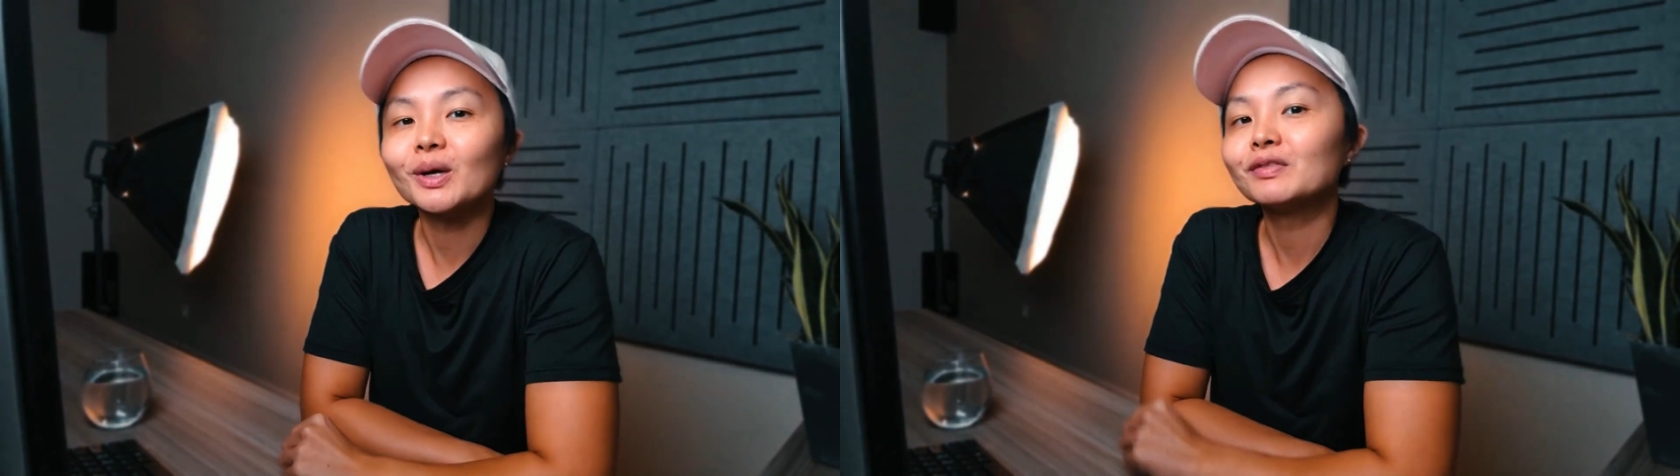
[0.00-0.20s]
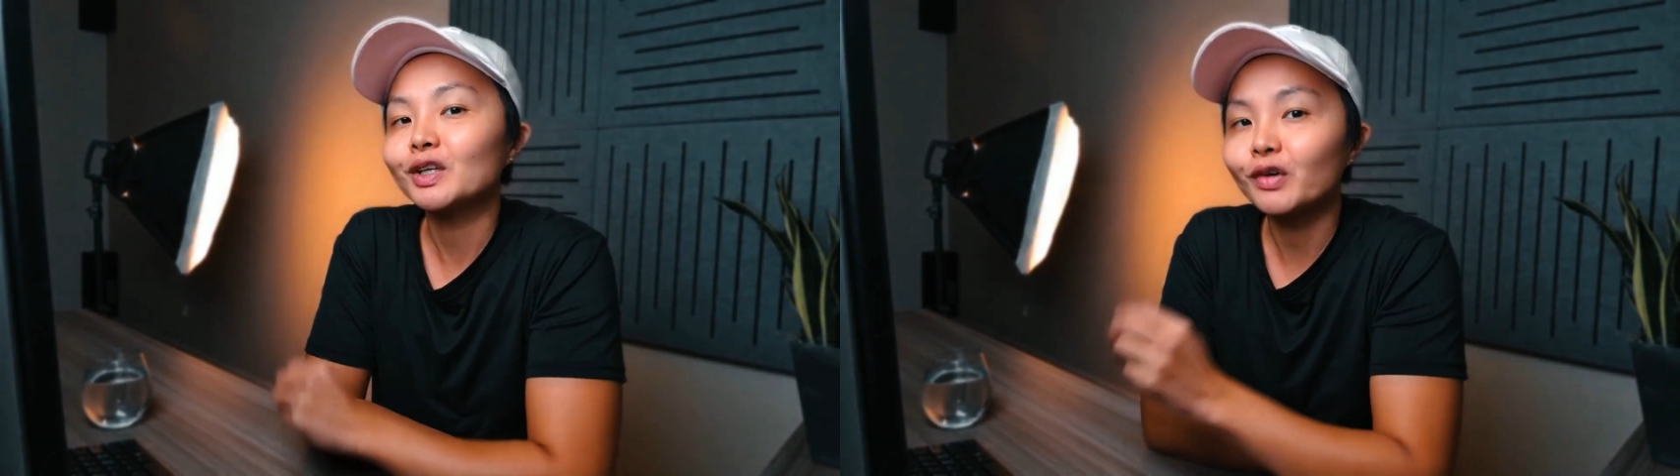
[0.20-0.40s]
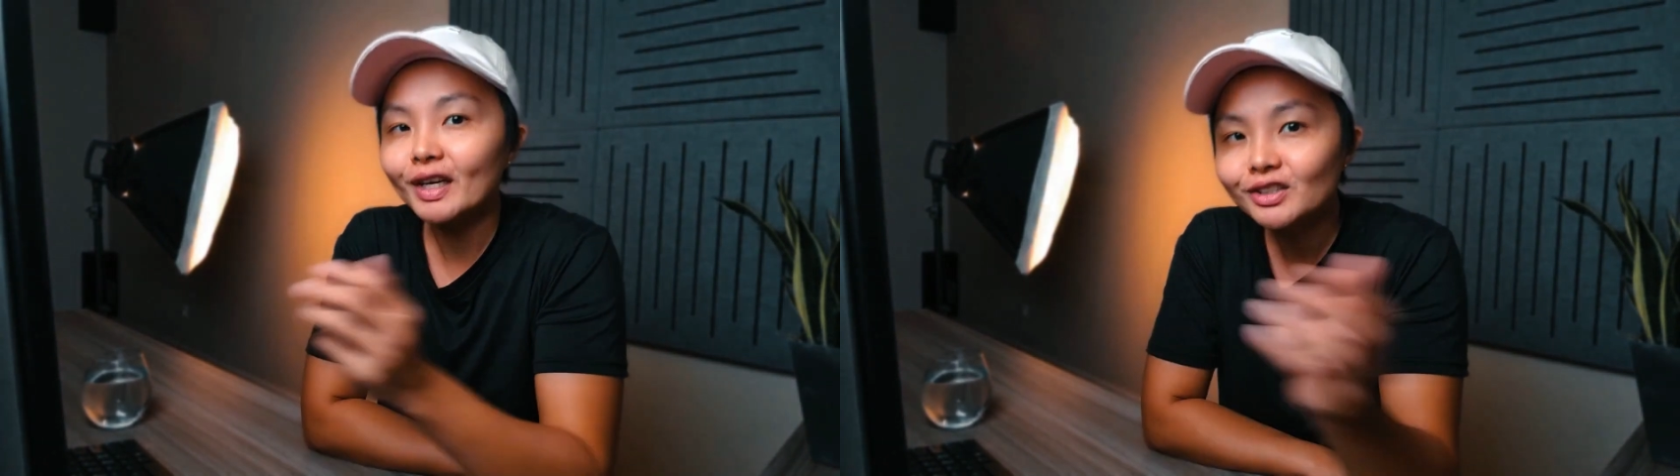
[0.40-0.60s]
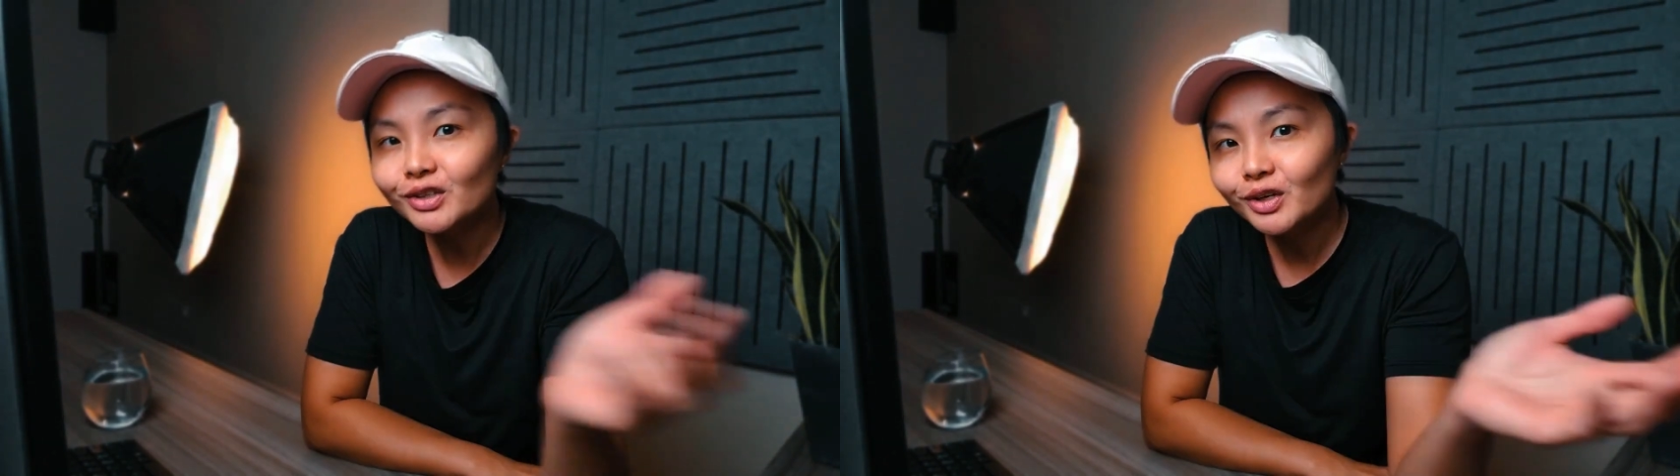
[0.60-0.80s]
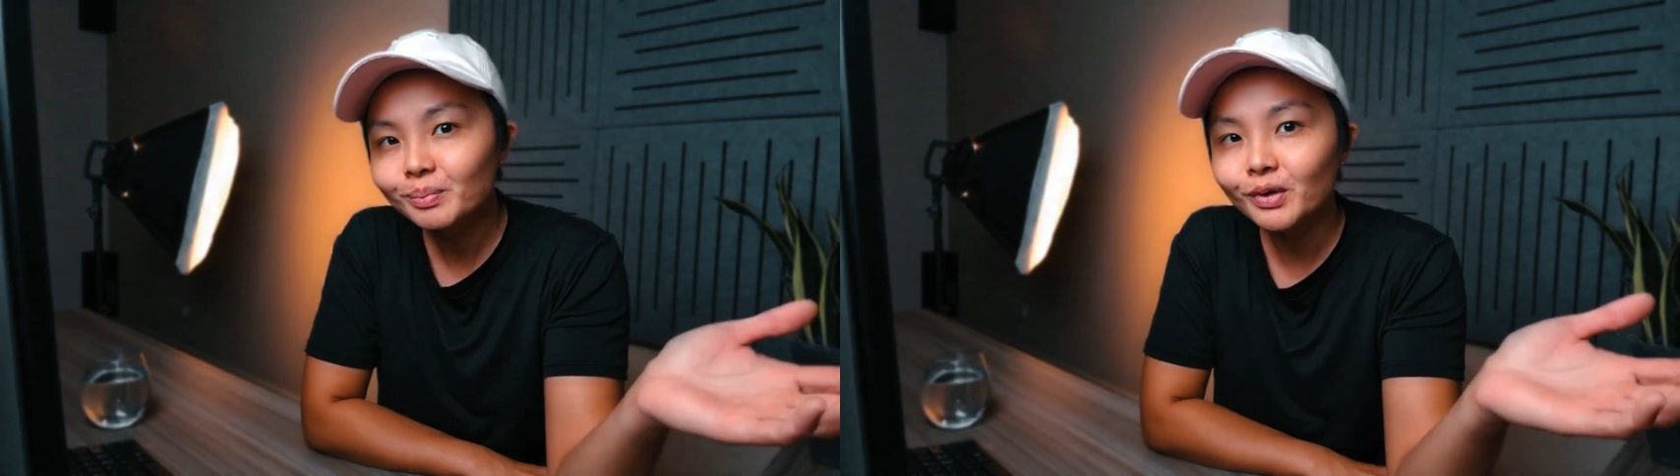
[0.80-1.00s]
if the Create
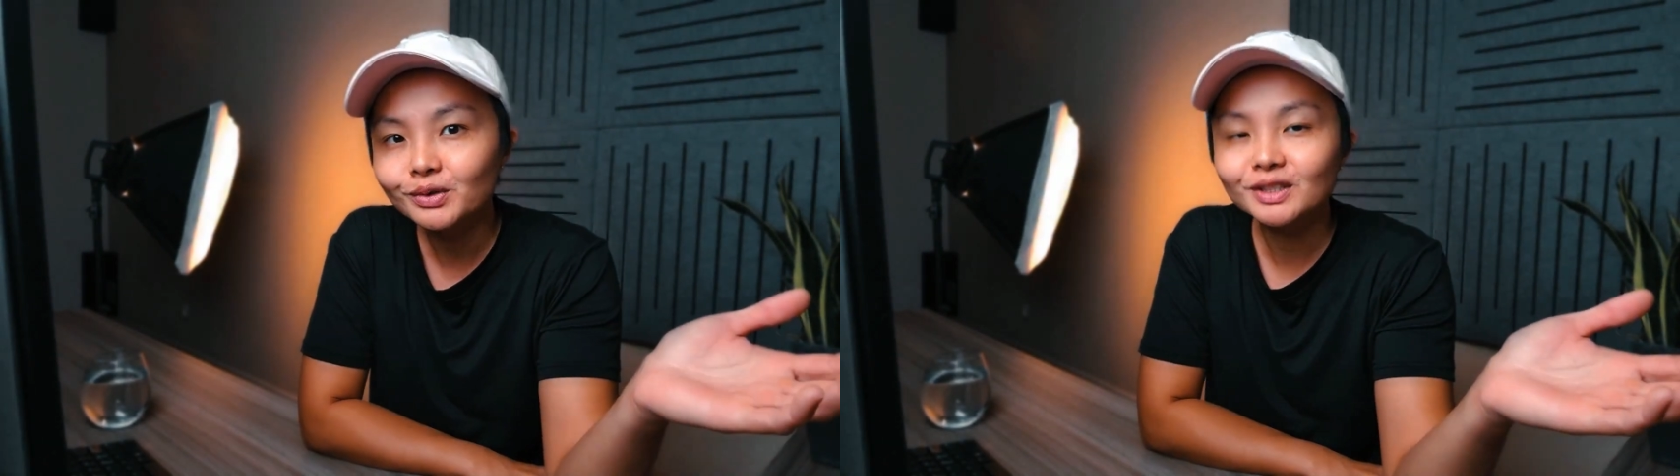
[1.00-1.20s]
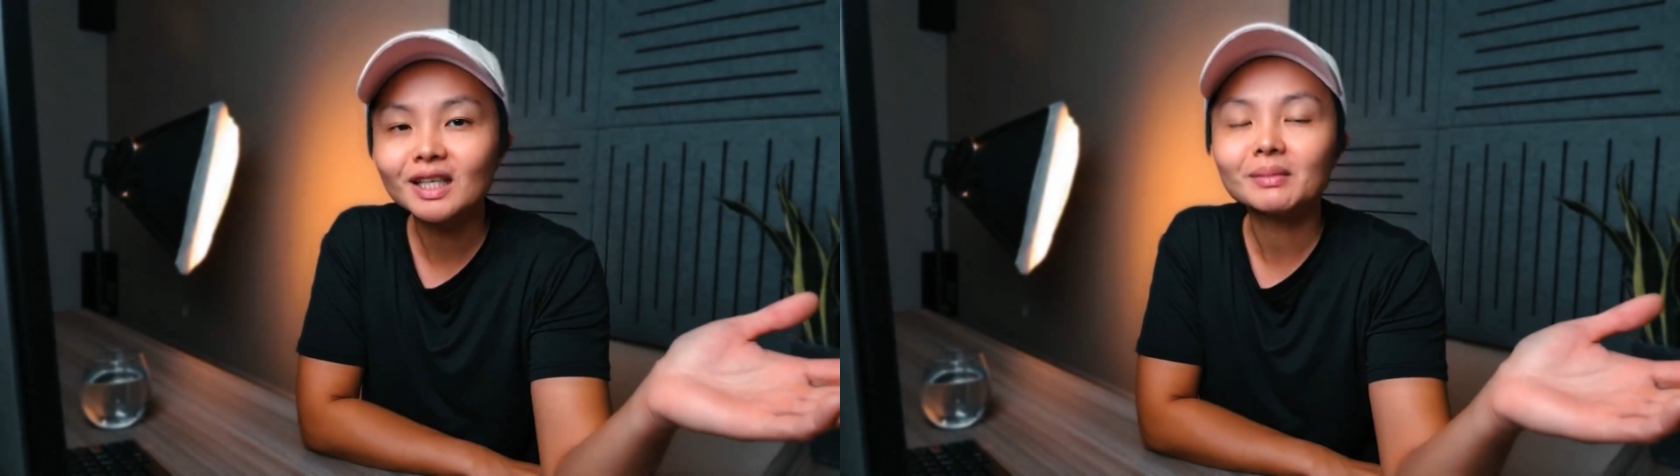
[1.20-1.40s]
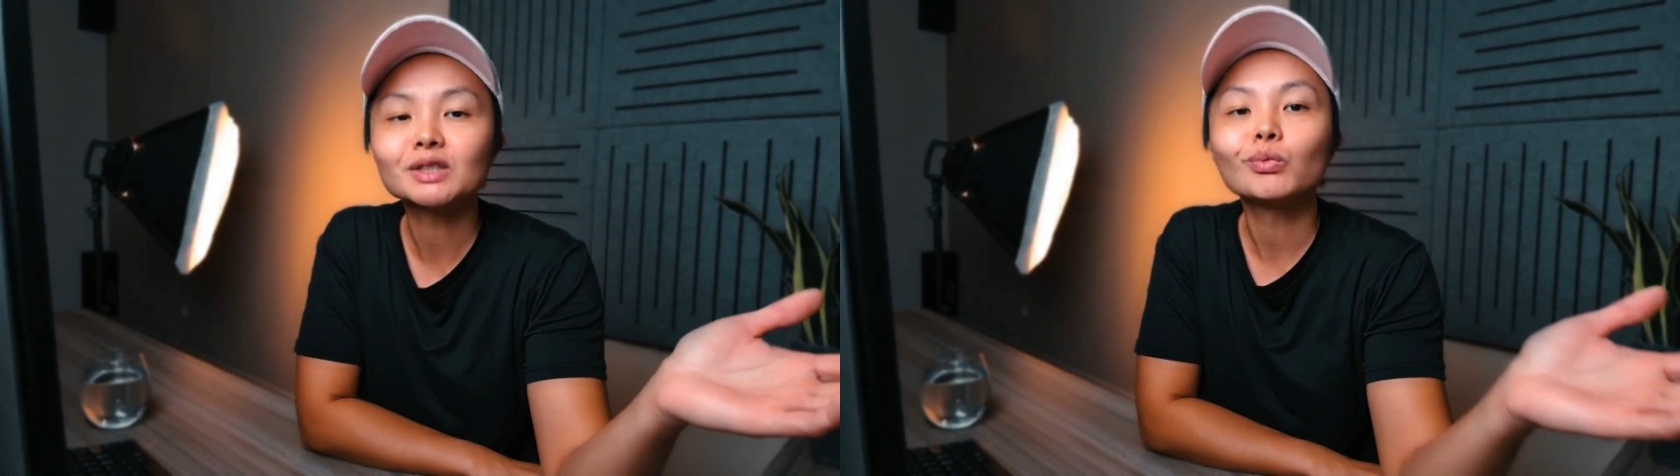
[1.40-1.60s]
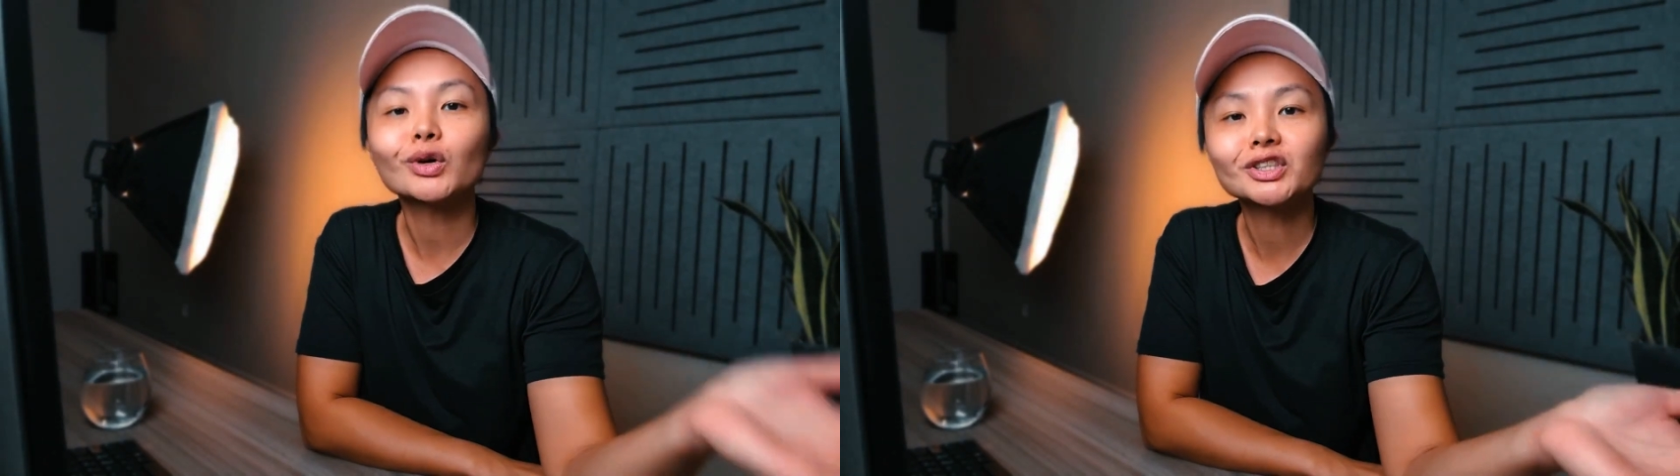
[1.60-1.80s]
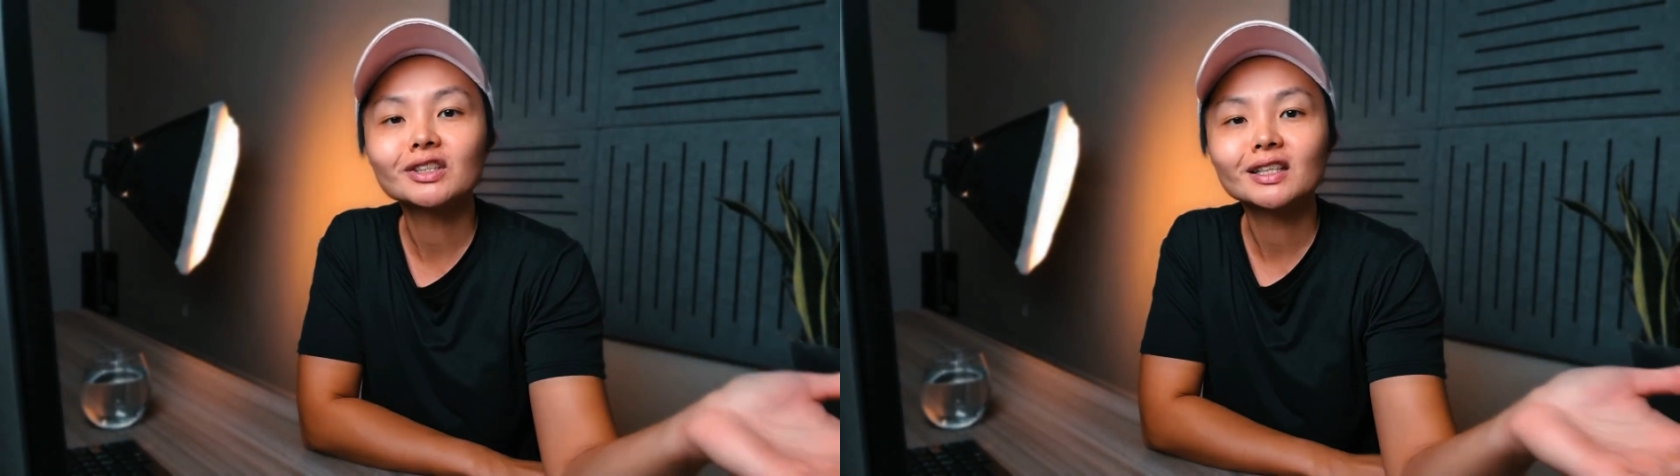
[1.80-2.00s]
Studio Pro team is
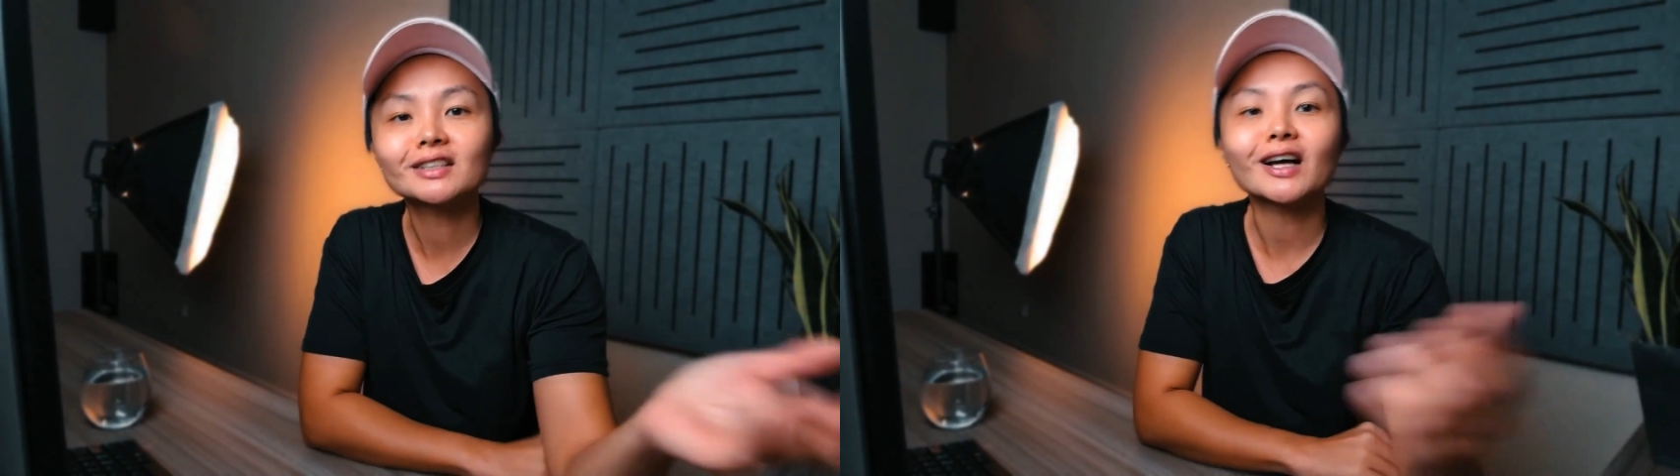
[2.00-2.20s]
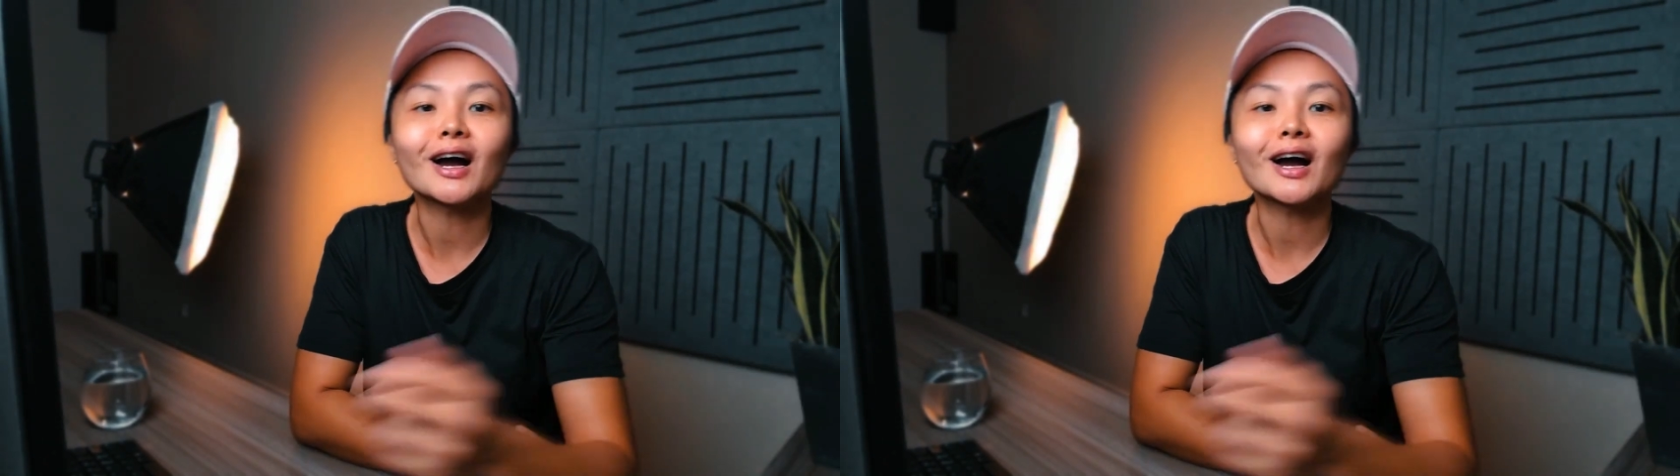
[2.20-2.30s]
watching this,